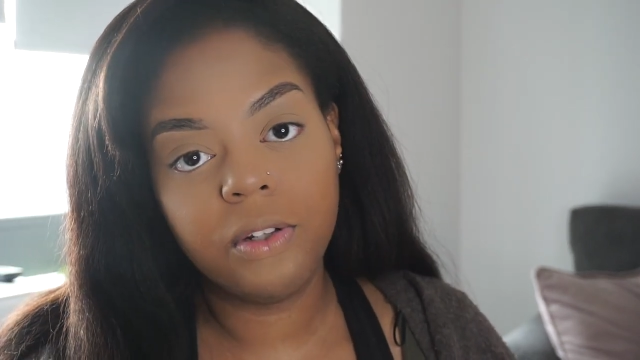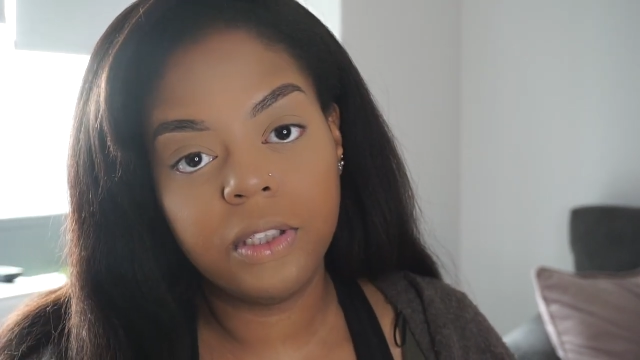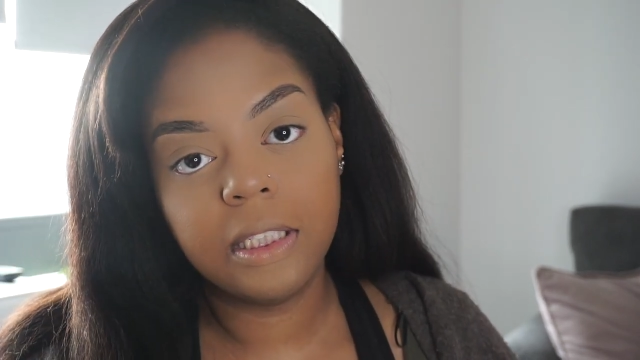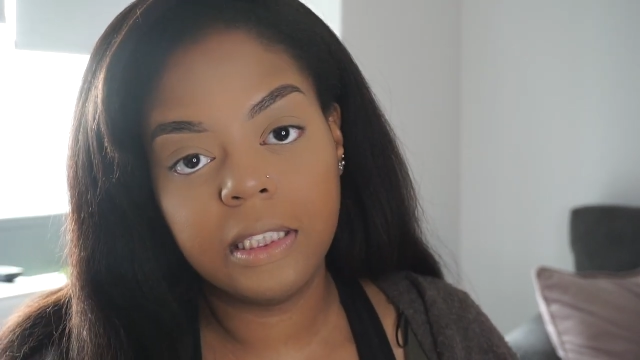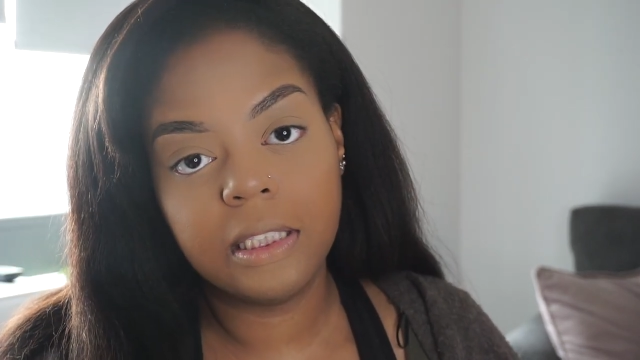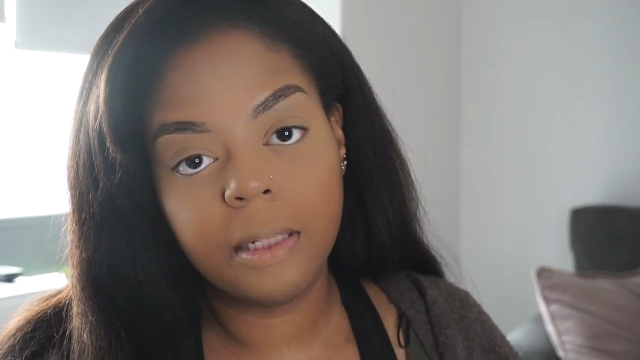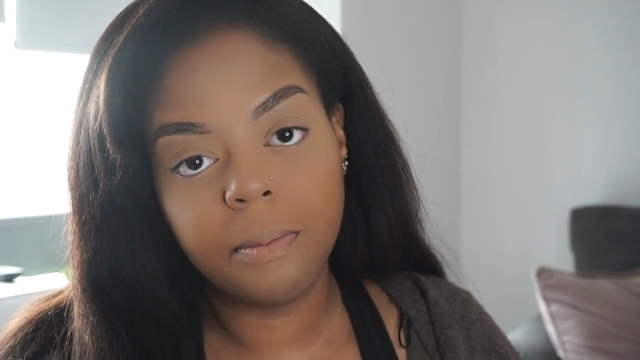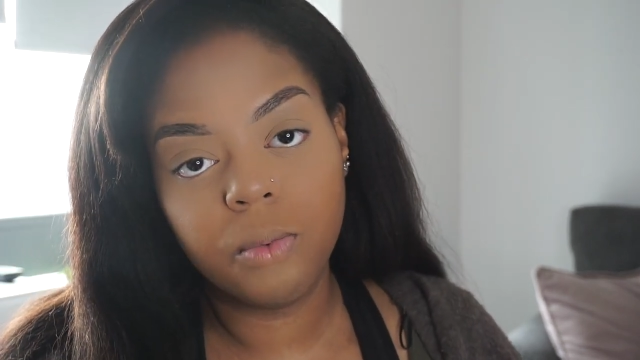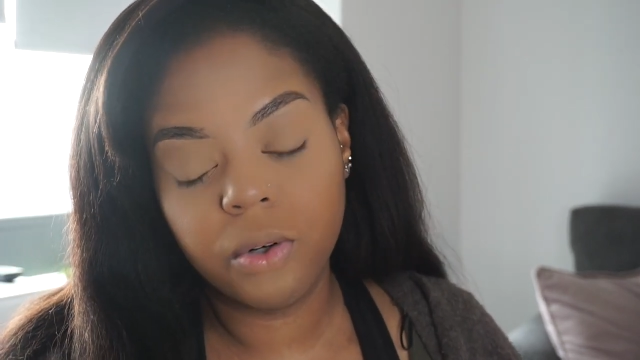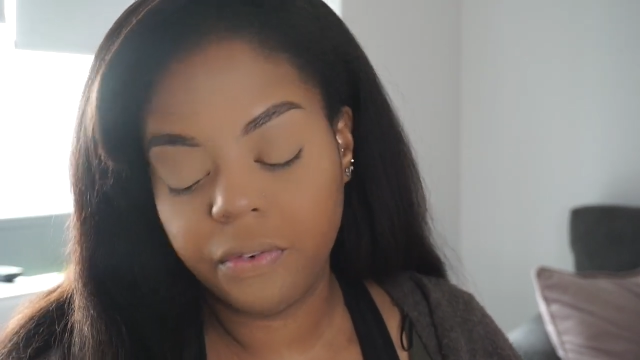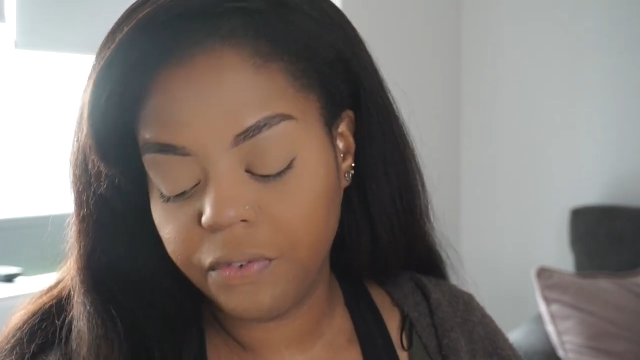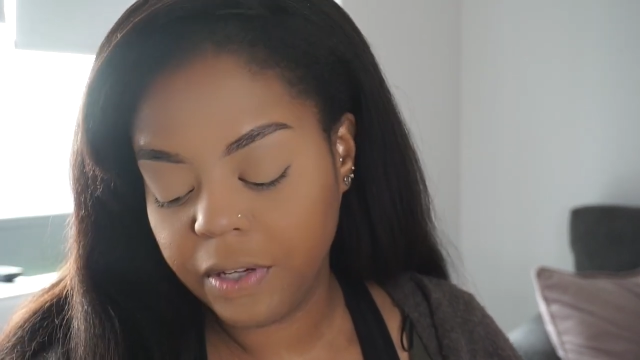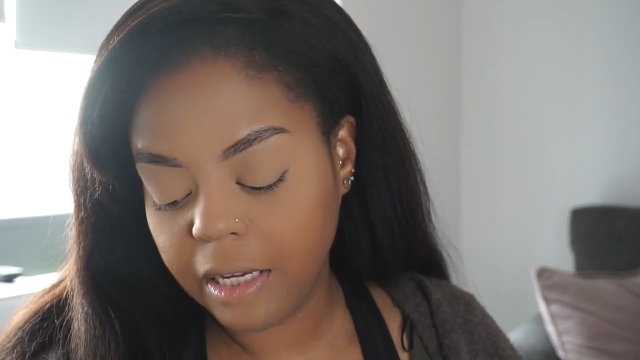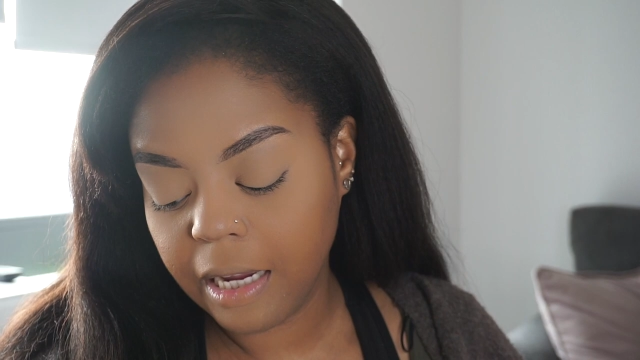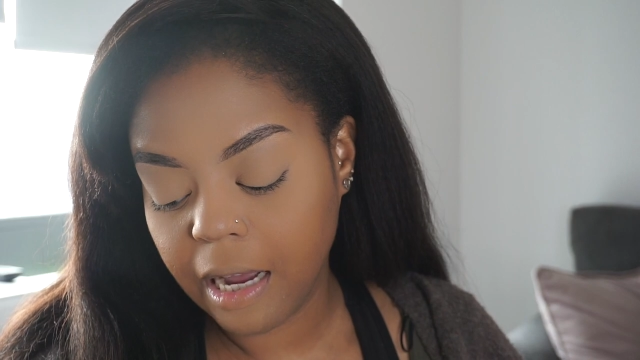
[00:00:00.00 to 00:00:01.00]
using some
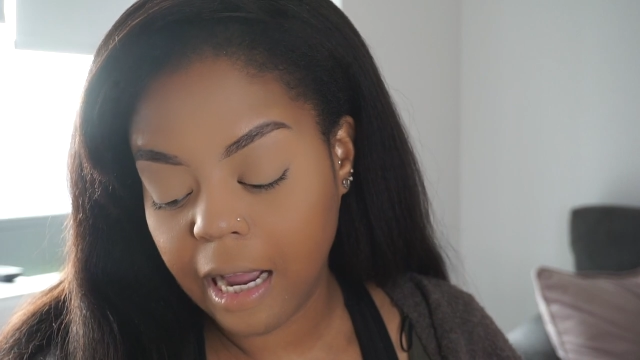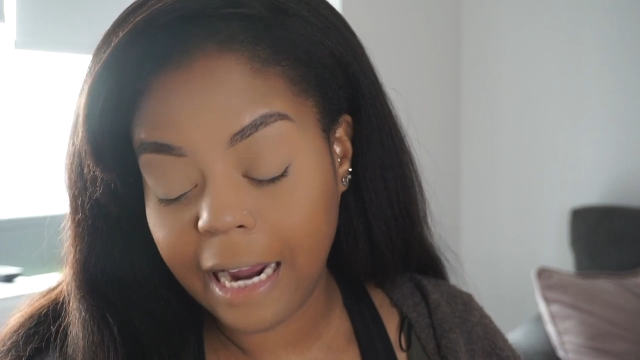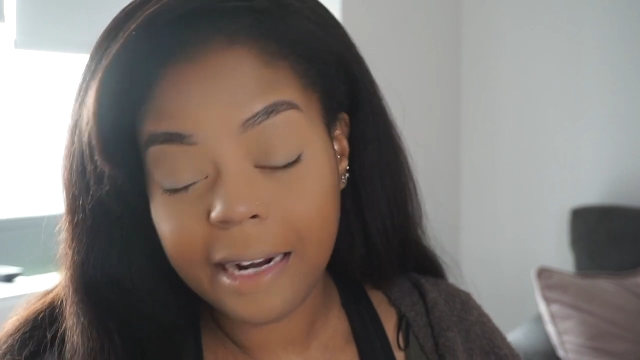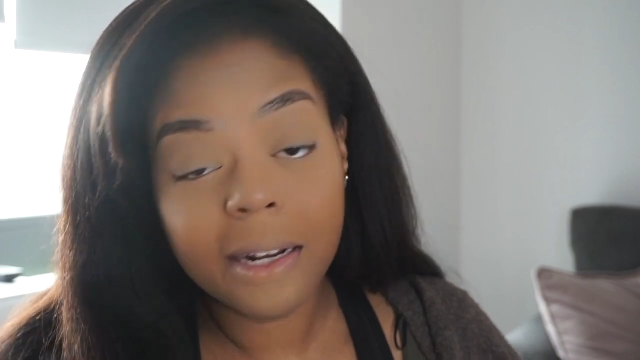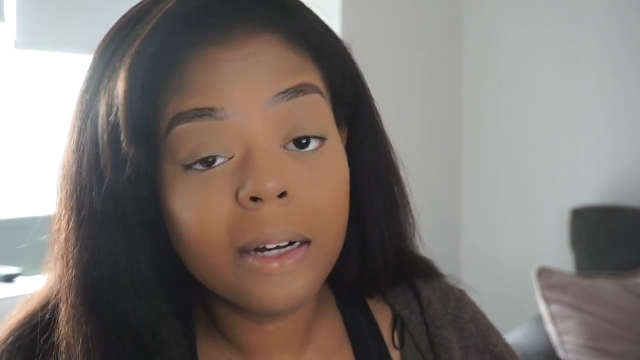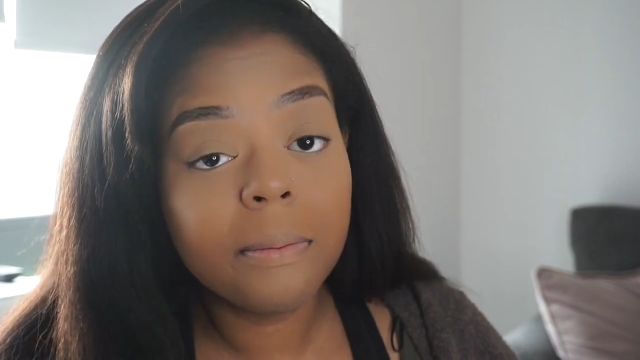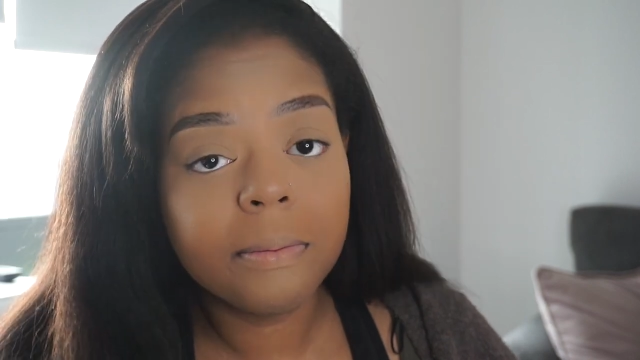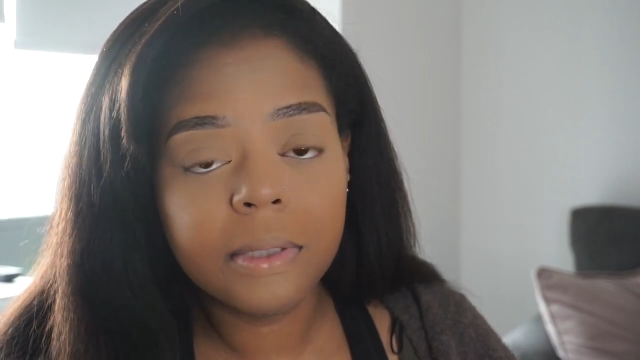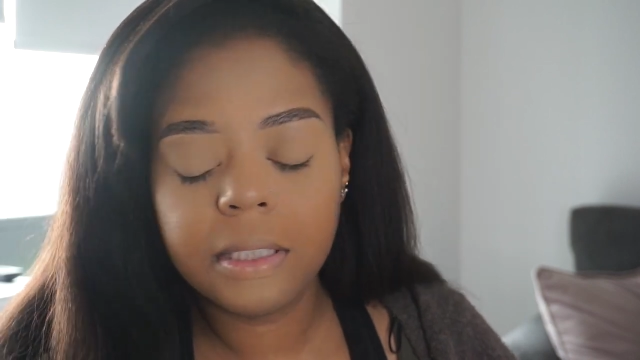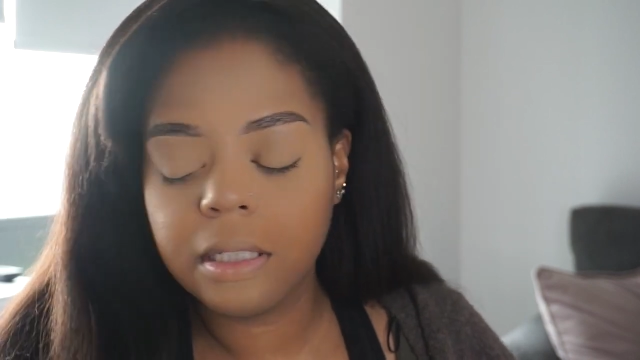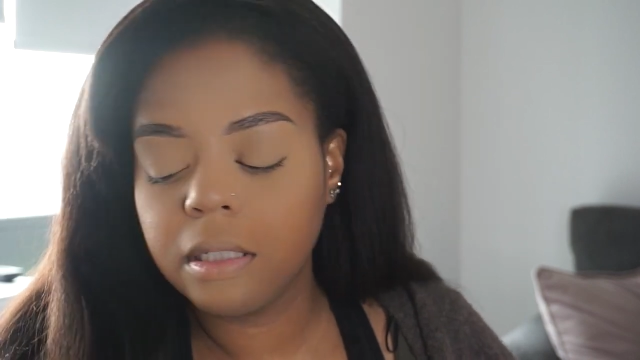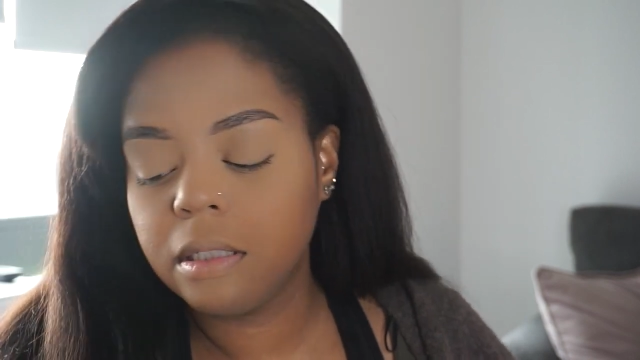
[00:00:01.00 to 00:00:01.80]
Morphe items.